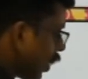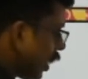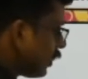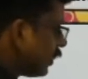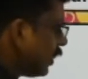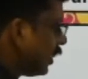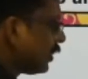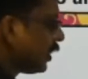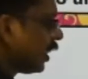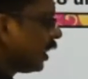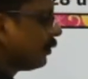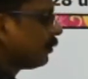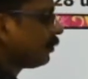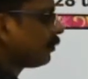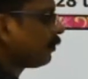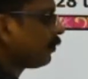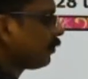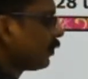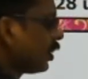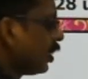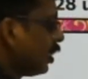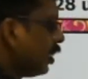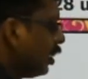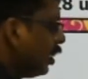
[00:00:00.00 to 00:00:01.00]
at that time.
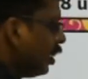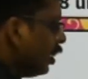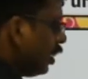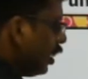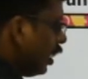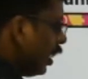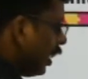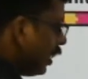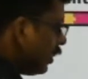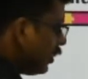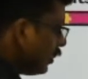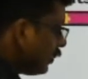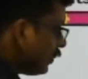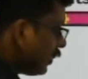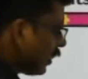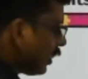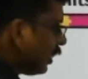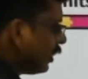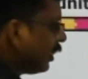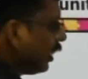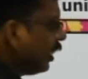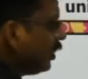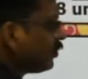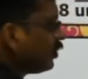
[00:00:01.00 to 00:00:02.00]
And the
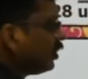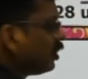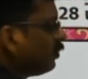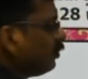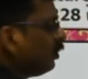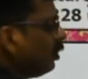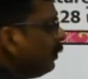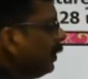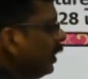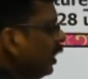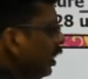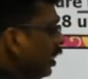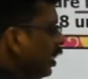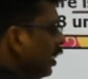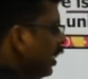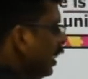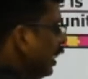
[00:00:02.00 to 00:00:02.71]
second case, it will be